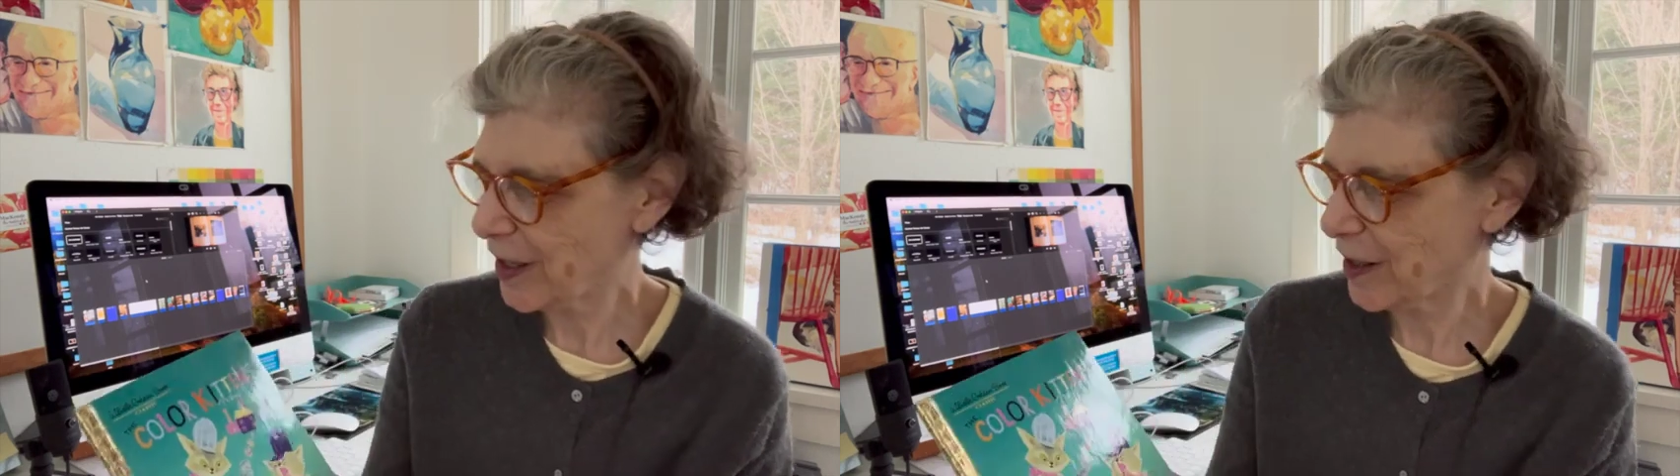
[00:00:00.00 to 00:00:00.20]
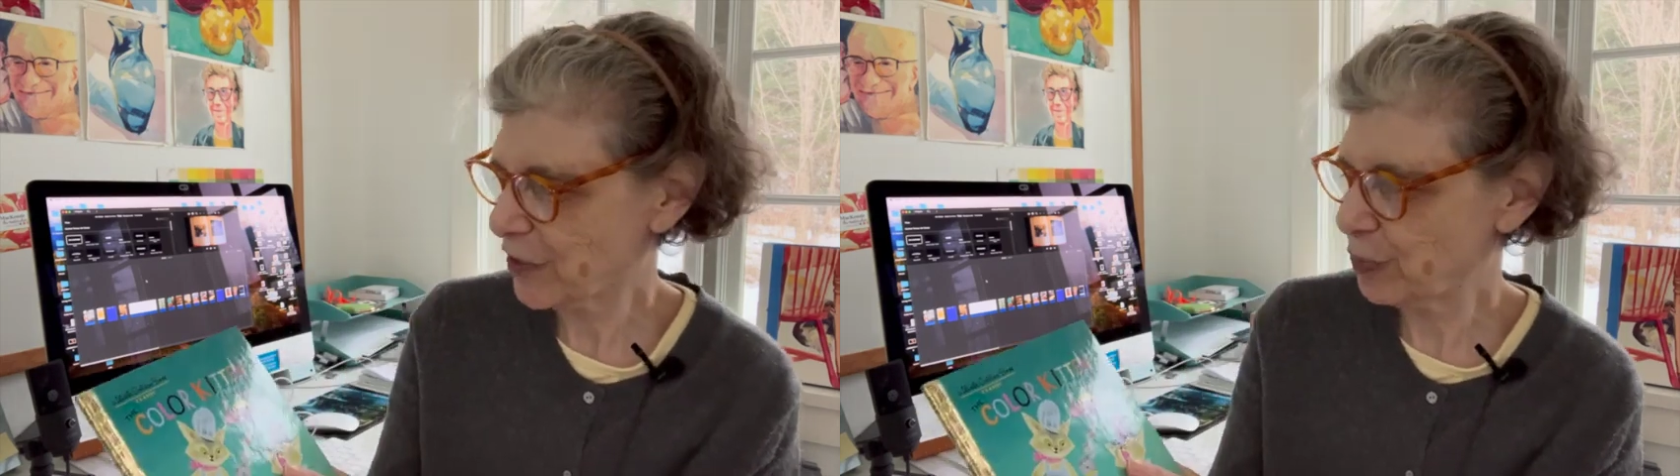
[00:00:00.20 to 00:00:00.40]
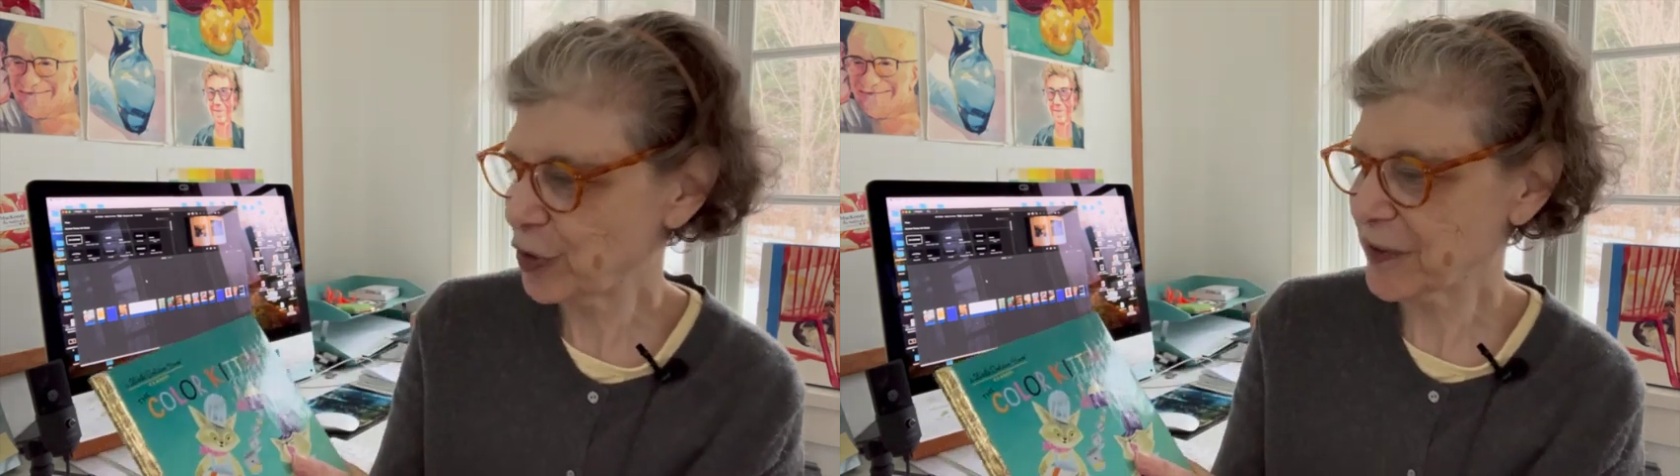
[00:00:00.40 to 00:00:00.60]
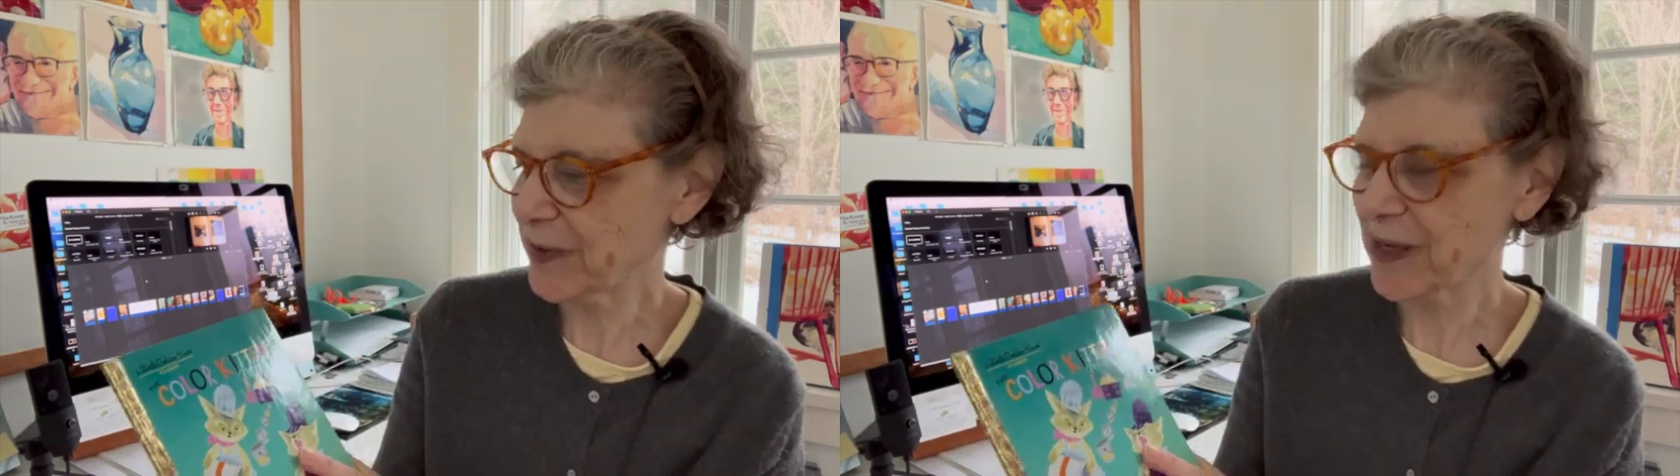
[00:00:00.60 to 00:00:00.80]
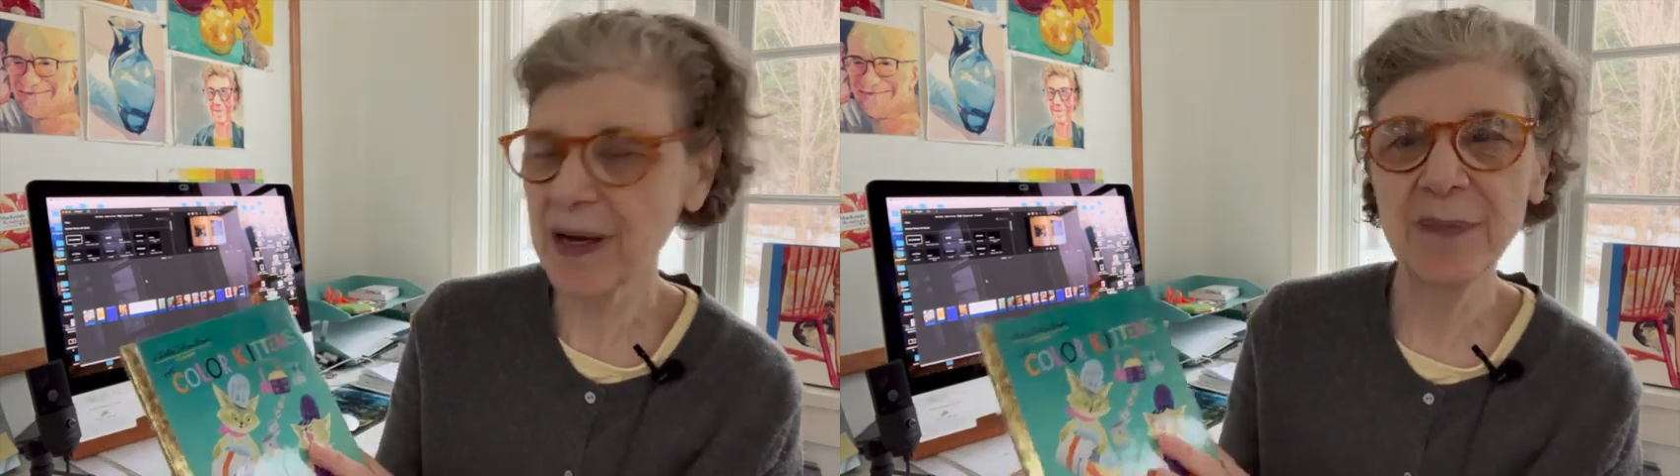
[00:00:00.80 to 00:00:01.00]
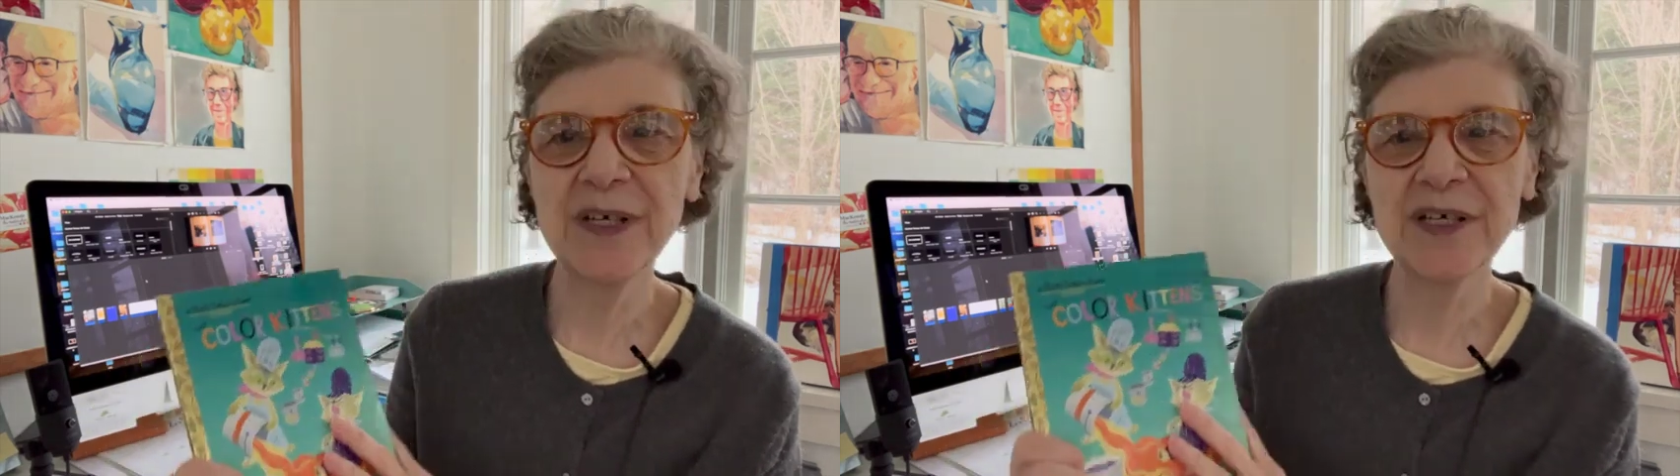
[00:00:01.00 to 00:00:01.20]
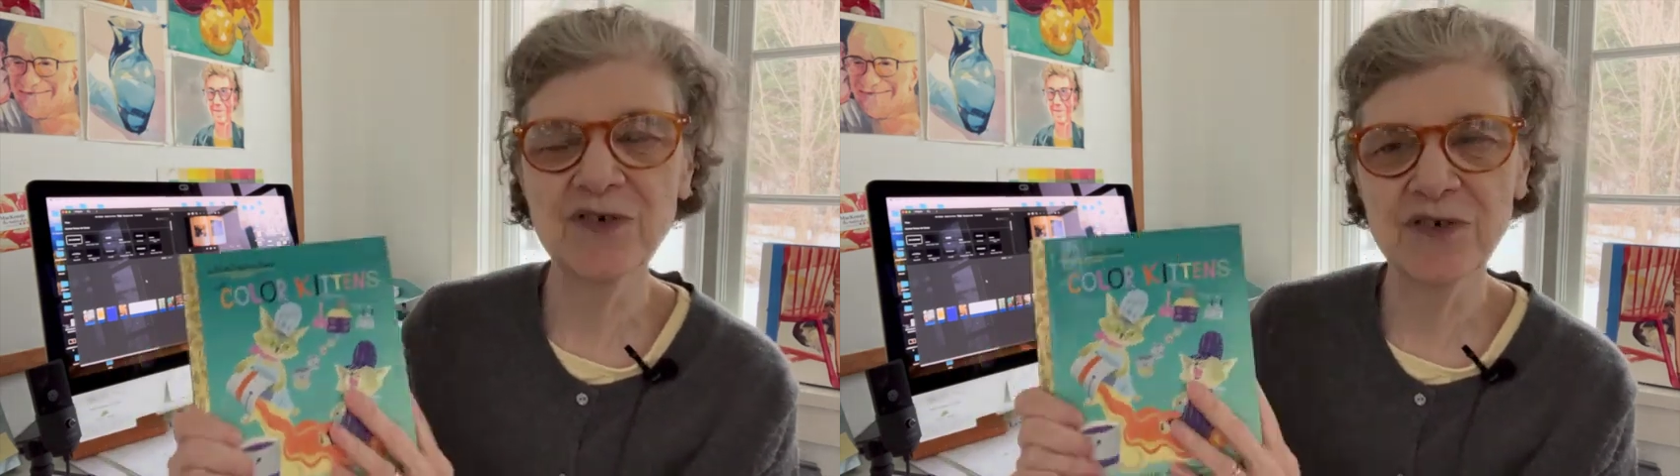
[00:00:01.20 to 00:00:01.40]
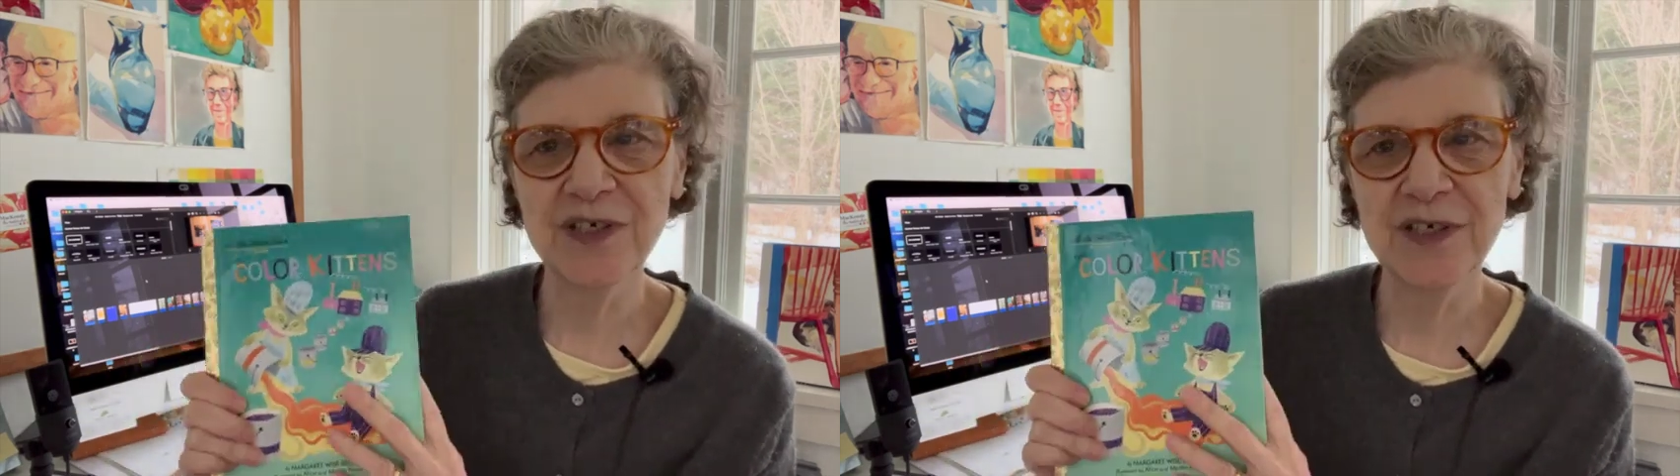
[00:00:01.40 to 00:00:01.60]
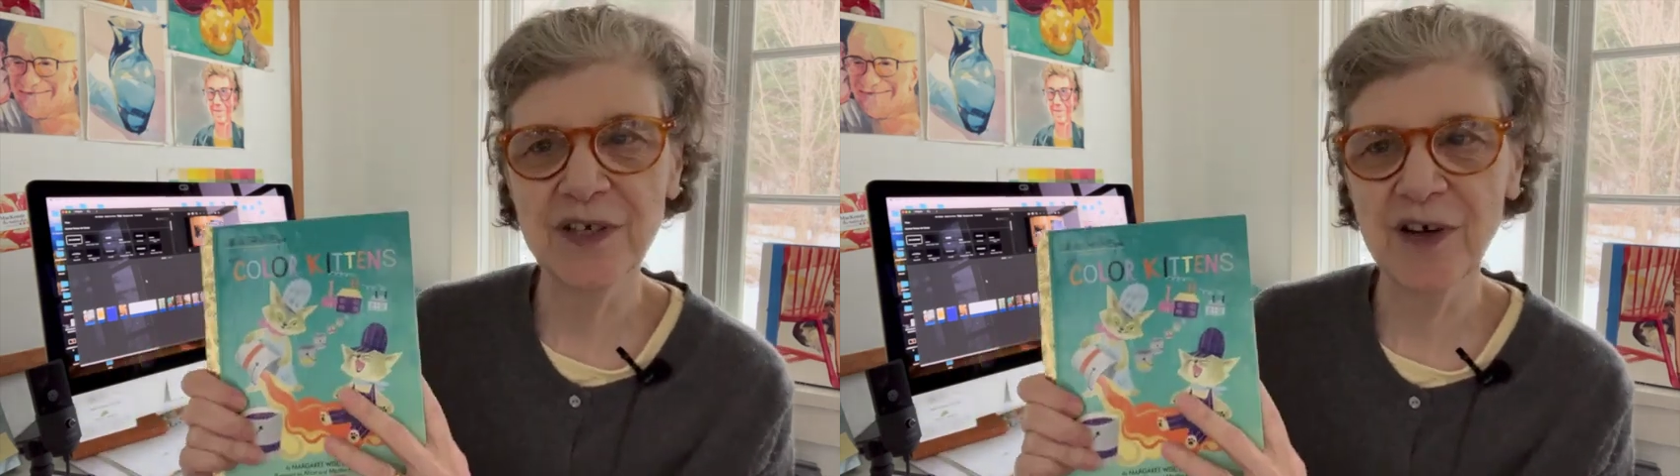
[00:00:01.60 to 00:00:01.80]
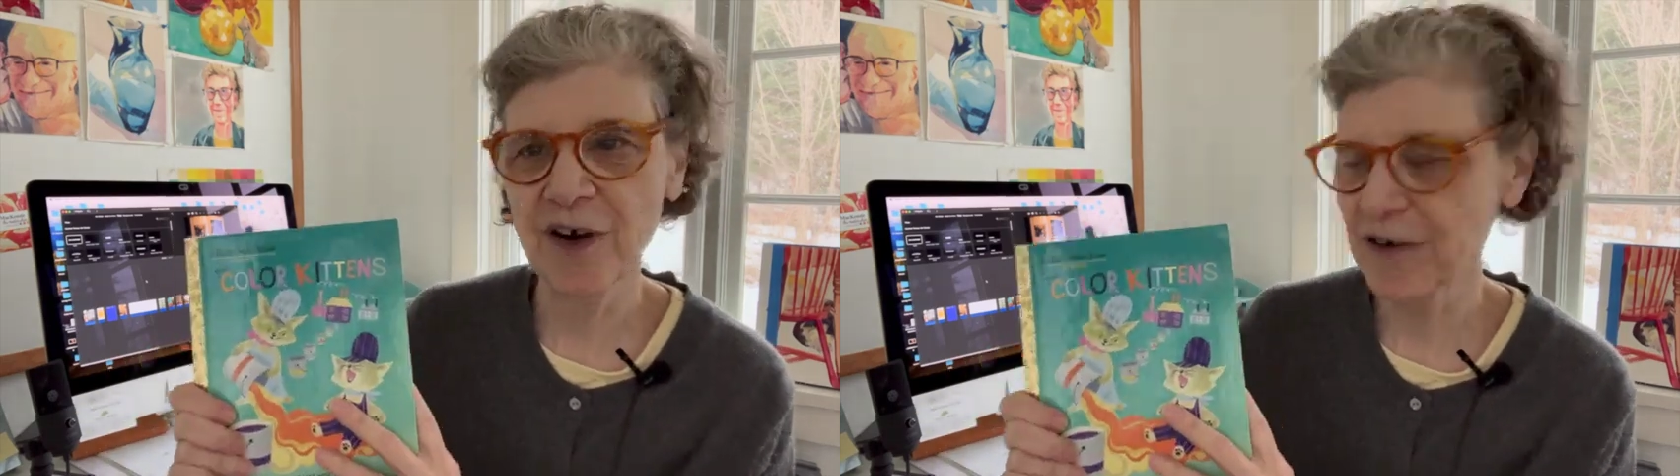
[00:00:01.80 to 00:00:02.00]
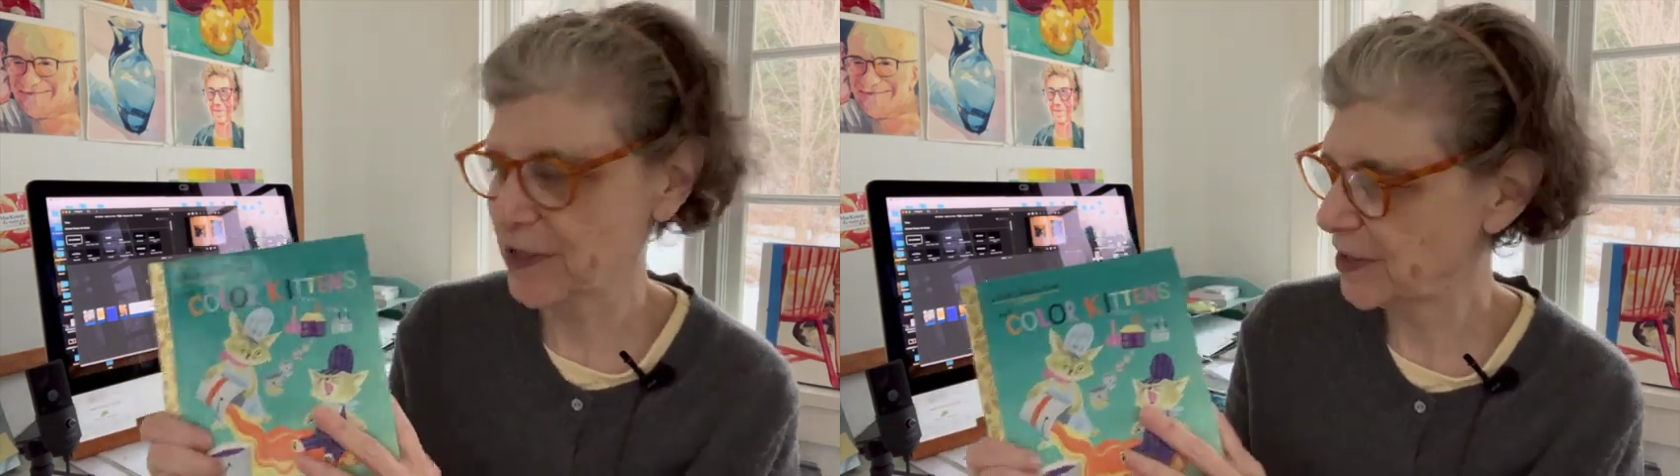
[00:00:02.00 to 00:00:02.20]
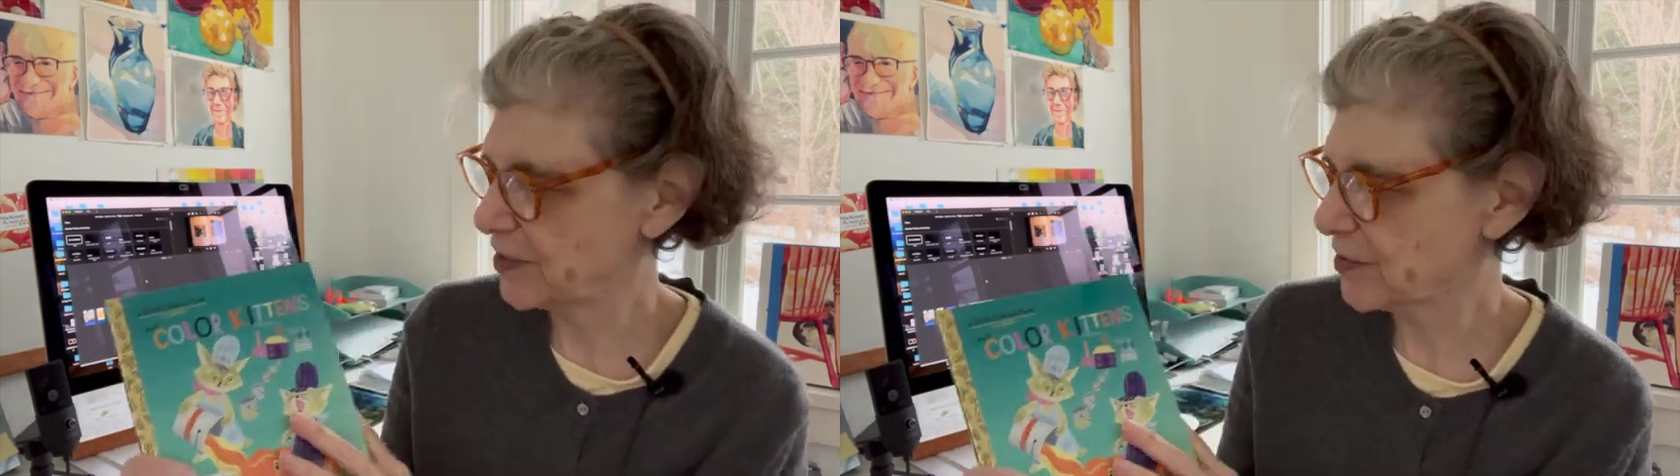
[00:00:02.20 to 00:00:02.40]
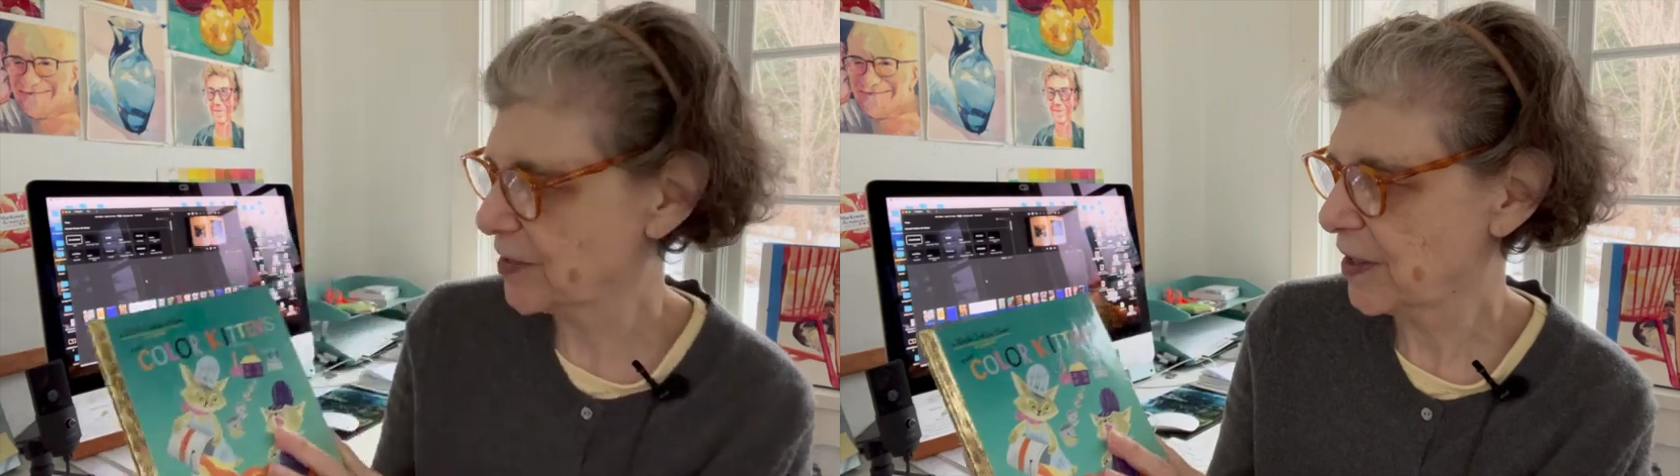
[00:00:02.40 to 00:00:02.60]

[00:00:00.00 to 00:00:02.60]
Uh, the book that got me interested in art is